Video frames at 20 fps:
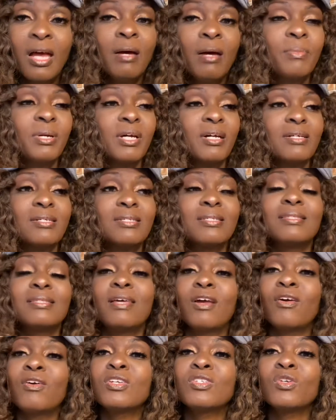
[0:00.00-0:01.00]
because
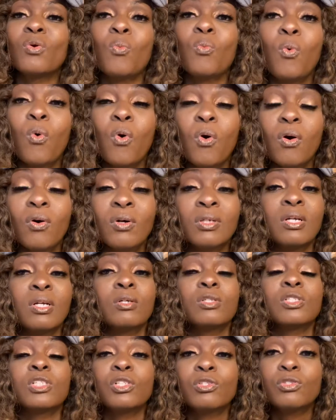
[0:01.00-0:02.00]
there is a war on
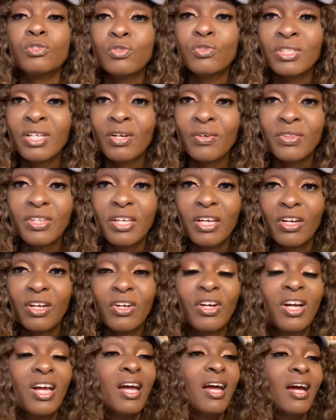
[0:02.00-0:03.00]
our children out there.